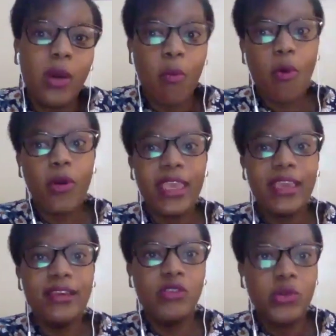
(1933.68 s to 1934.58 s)
so I'm
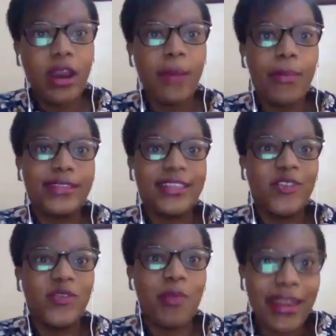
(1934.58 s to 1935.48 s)
walking to calm
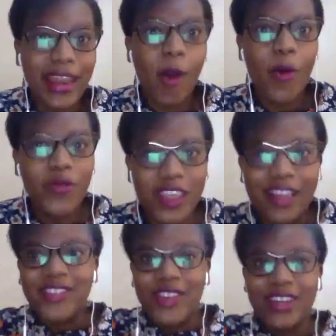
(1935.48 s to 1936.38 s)
myself, but now
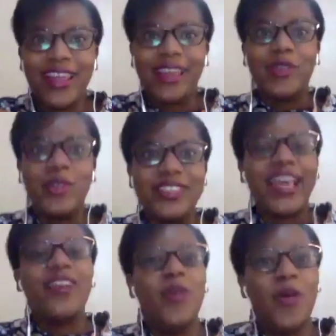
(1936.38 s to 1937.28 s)
the adrenaline,
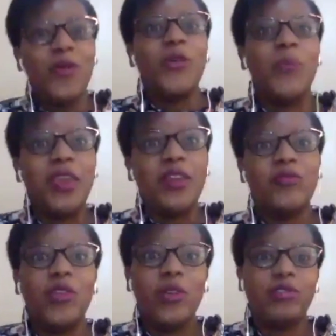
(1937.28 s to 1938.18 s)
because I know you're
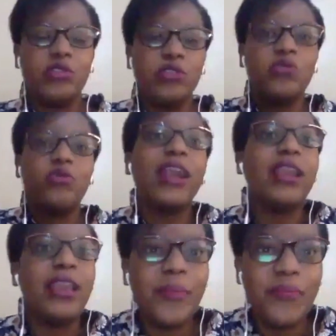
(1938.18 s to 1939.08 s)
being followed. So you're
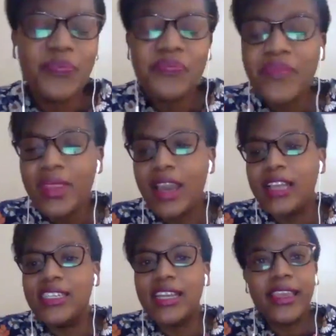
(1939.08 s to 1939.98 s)
running
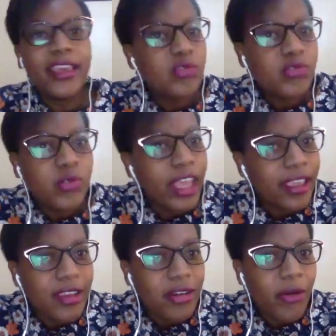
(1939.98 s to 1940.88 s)
until I get to
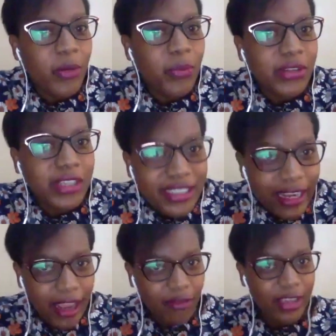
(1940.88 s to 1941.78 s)
like Kira Road
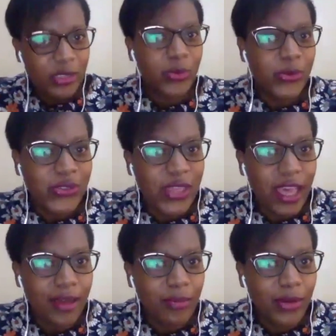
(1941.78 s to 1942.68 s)
Police and I first pause
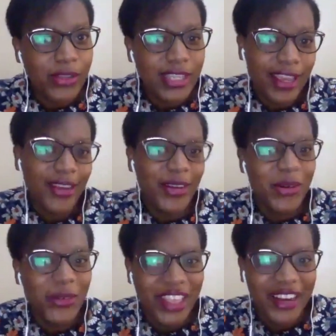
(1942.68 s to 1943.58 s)
there because I
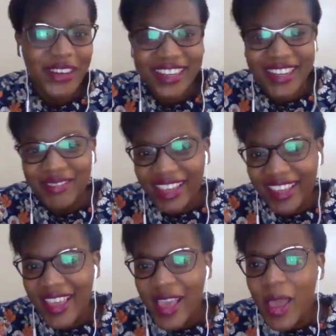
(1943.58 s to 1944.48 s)
know they're not
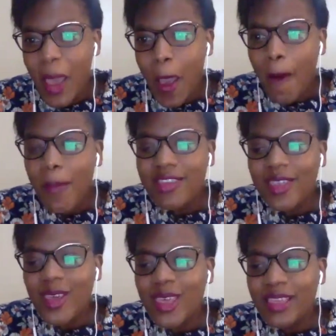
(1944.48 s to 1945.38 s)
coming.
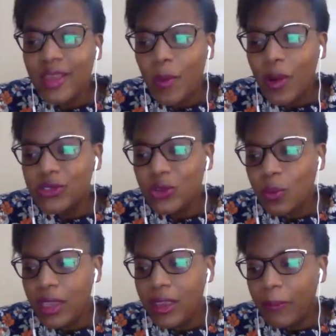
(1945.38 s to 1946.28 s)
But the other thing that works
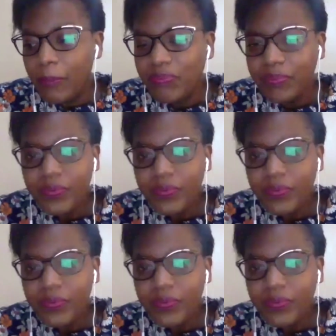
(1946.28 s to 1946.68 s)
for me,